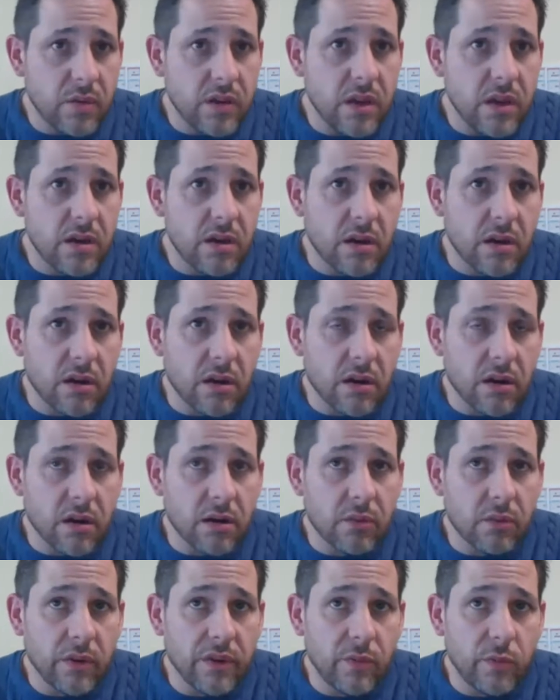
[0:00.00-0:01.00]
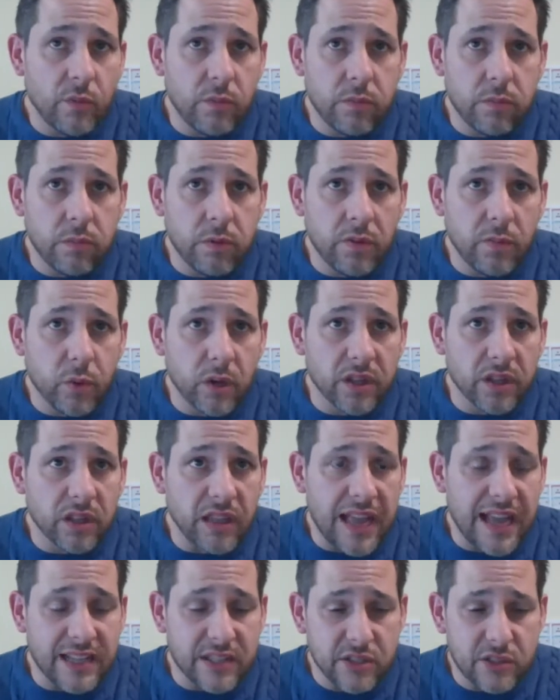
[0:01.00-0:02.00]
We've won the
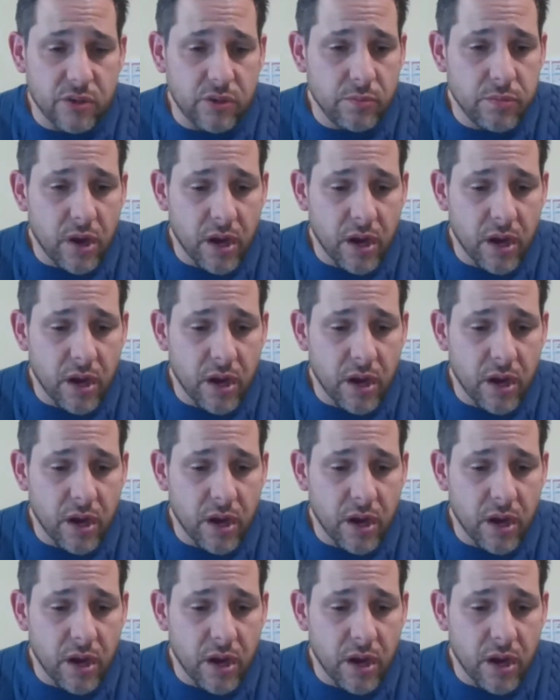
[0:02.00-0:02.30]
last two